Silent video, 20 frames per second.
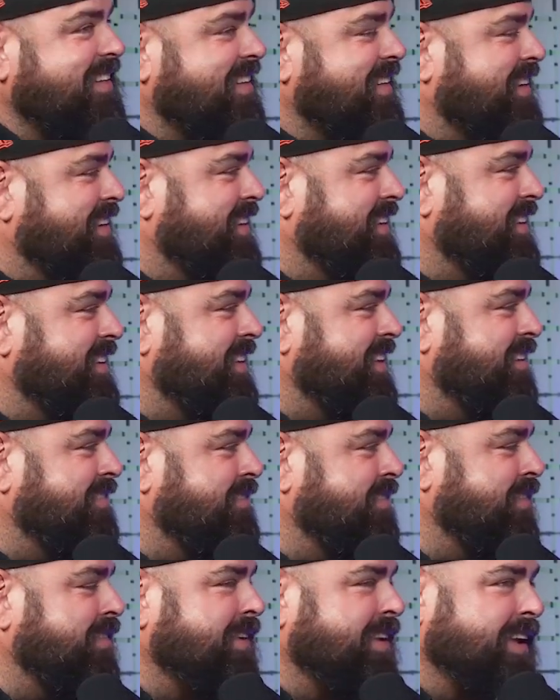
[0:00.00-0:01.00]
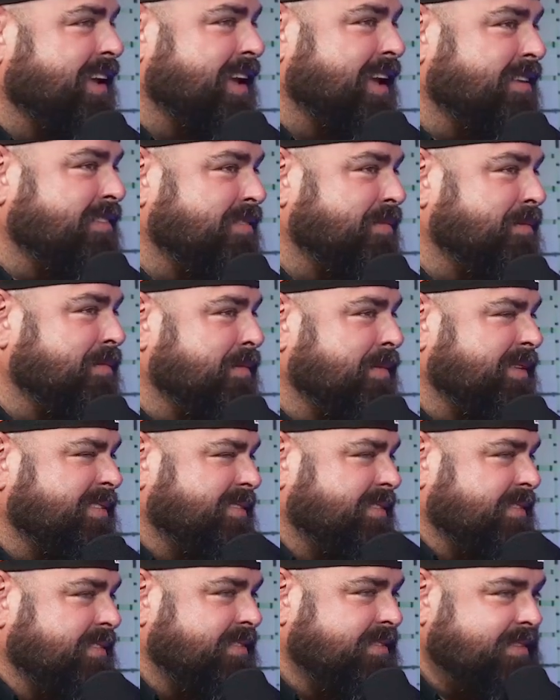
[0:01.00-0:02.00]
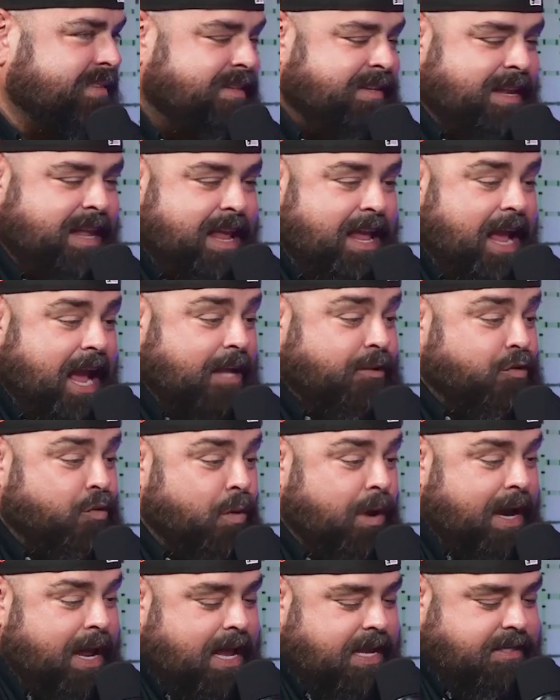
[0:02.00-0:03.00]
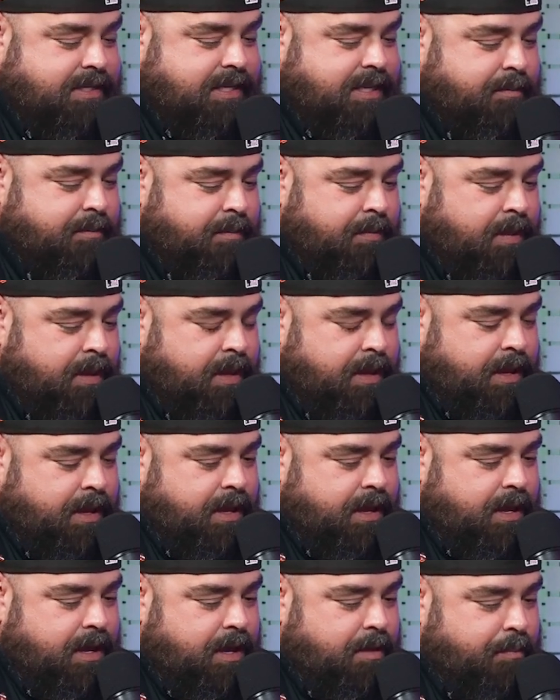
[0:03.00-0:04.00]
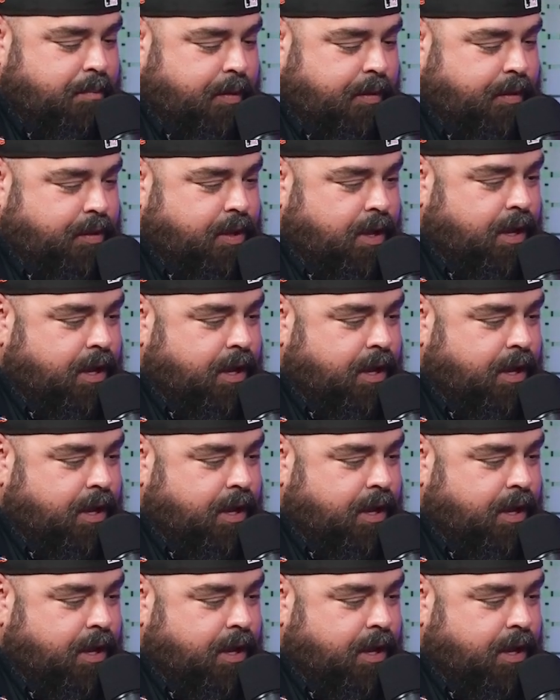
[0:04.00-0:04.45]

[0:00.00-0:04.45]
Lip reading: Yeah, after he asked him the restaurant shit, I do want to ask him. Brother,